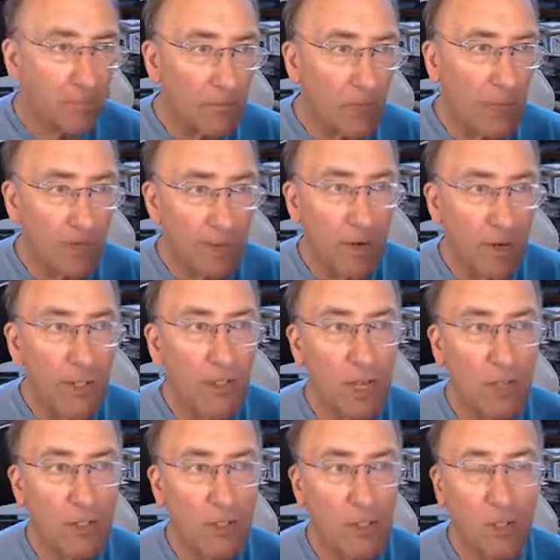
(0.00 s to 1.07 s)
The French
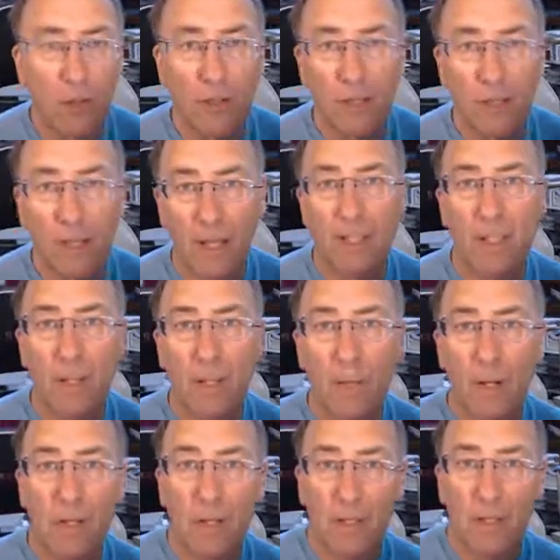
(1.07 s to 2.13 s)
actually got them later
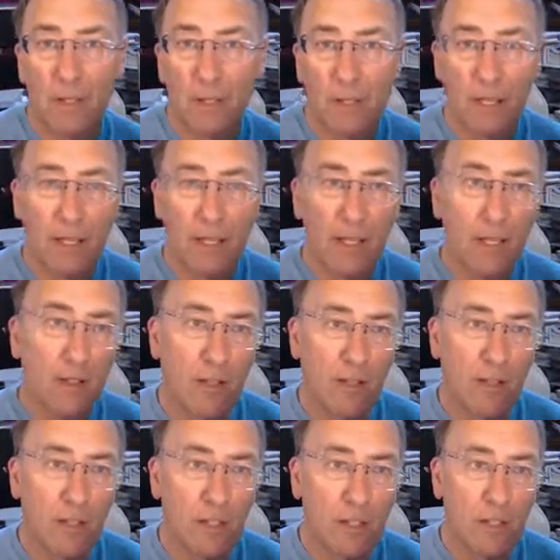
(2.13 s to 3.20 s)
when a
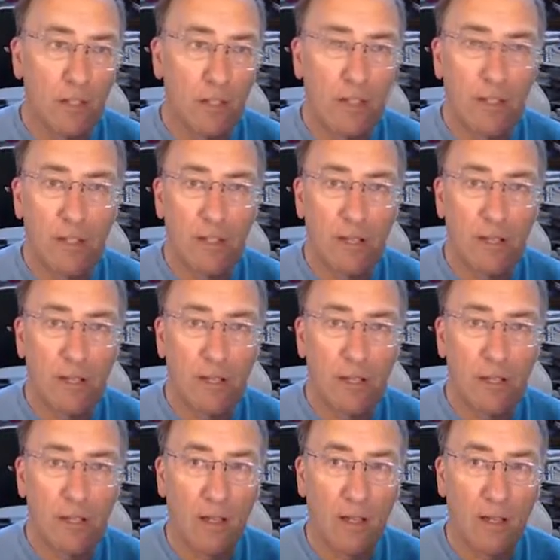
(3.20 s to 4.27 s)
jet
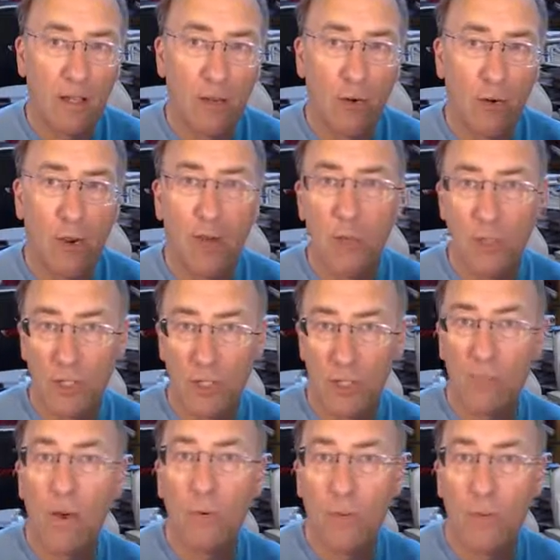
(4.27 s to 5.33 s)
aircraft was
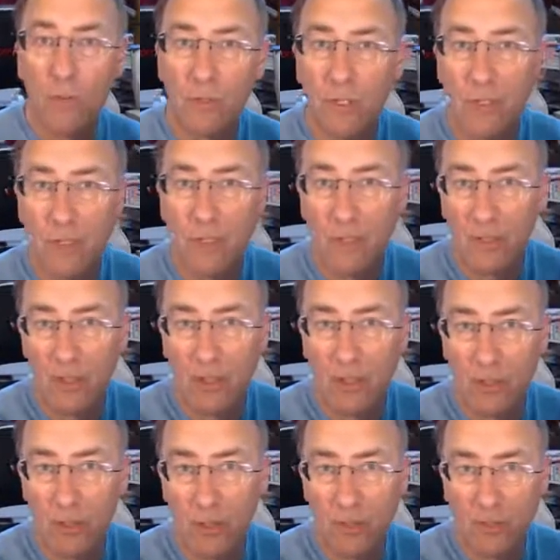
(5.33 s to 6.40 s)
smuggled
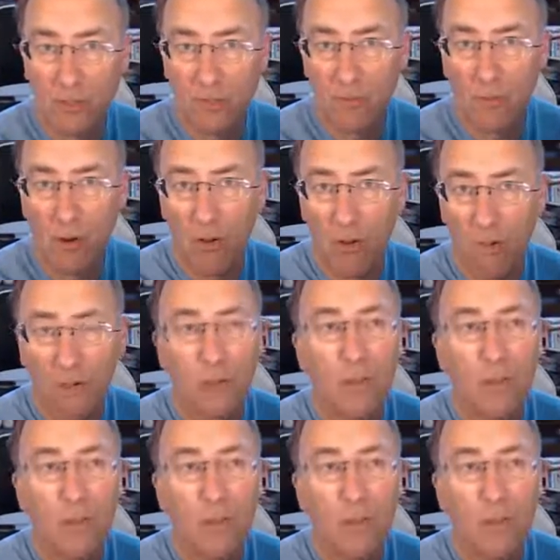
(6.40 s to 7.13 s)
into France.